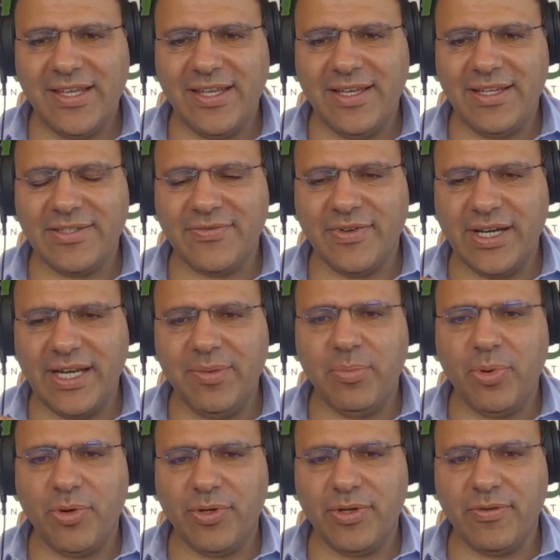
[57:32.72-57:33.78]
it's very
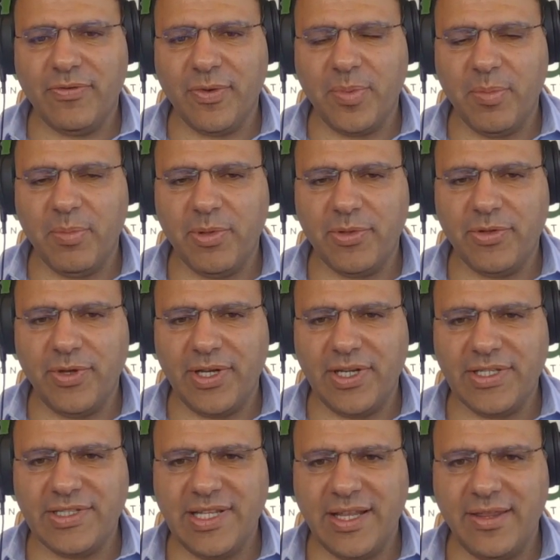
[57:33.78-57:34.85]
important for people to
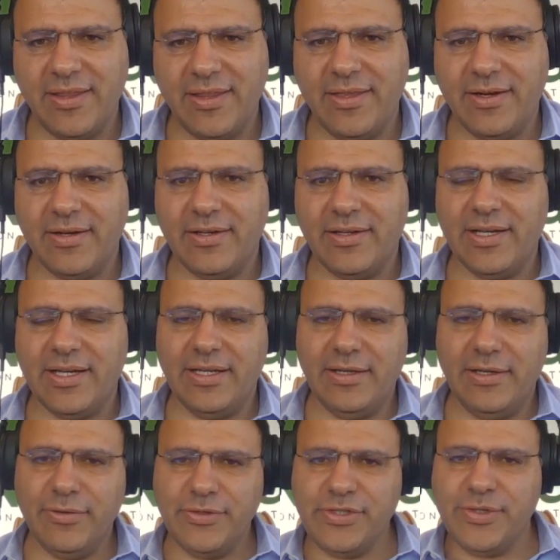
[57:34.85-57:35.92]
understand that they're going
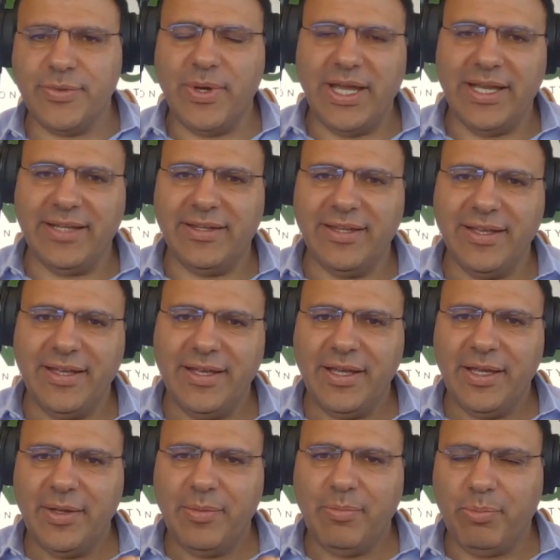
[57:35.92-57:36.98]
to lose weight,
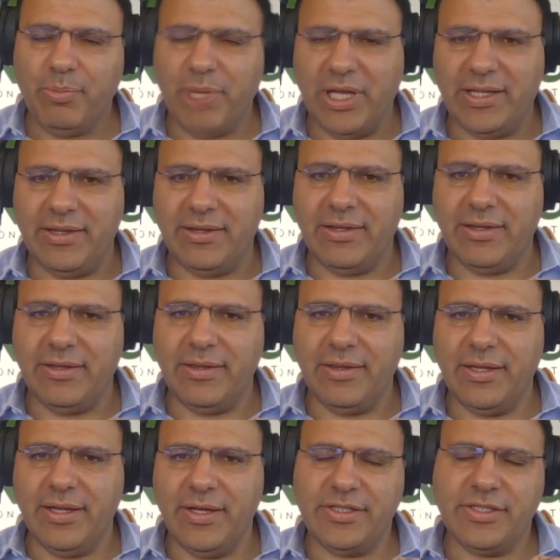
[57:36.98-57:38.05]
but
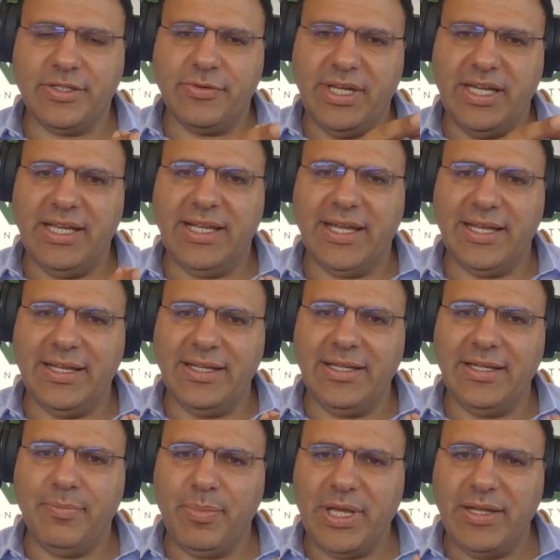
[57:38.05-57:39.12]
it's creating an
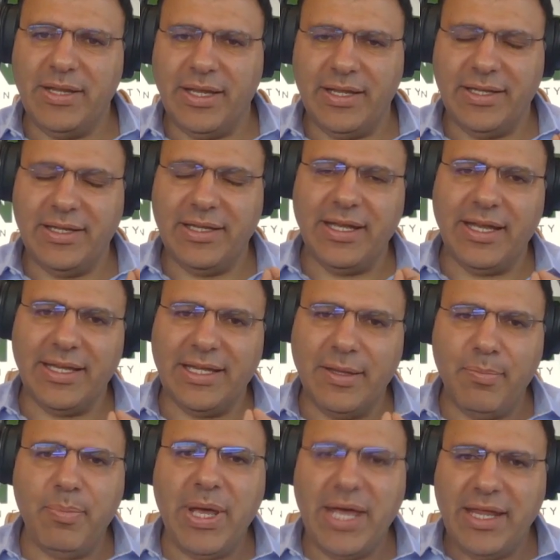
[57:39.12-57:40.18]
independent a
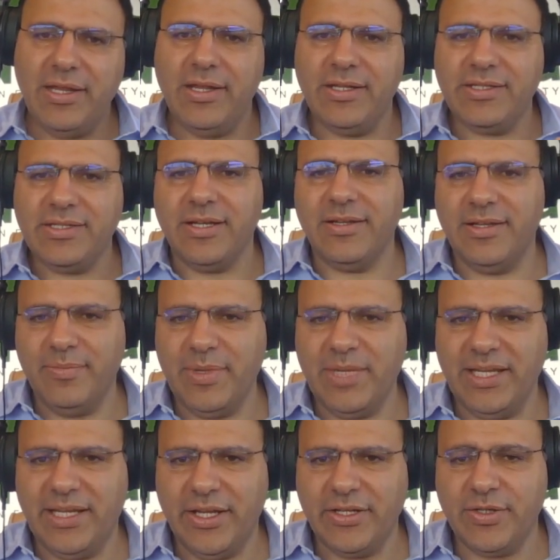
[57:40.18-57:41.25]
dependence on the
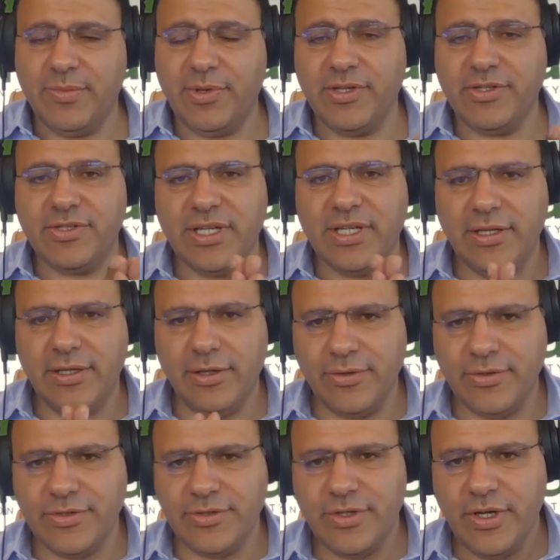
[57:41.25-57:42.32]
medication because you're going to
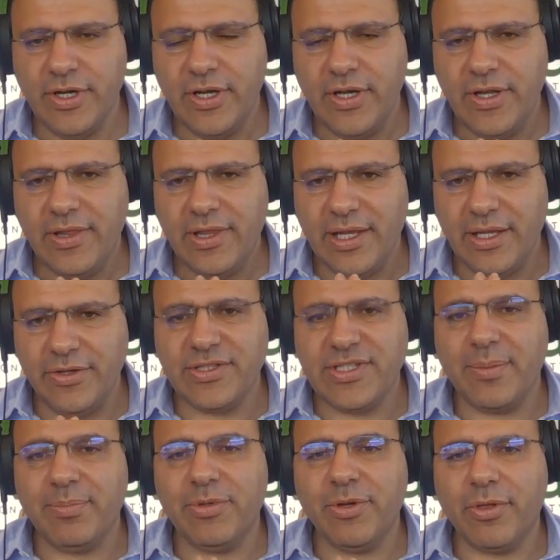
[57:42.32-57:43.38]
lose and use
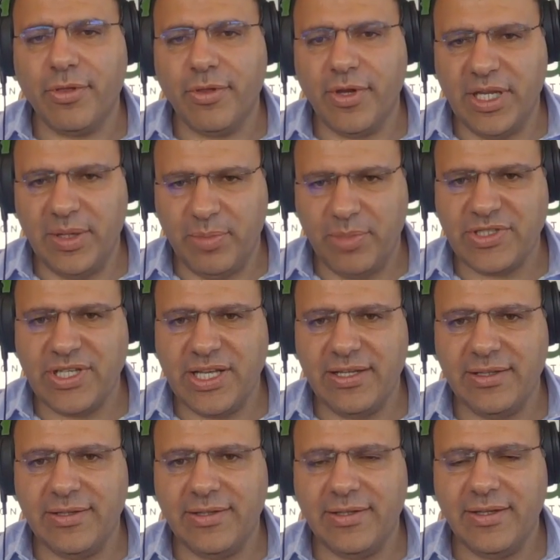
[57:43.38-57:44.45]
up to
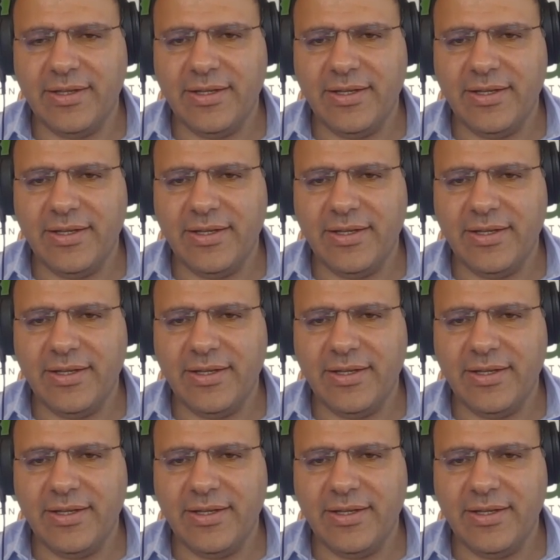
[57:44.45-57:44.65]
30%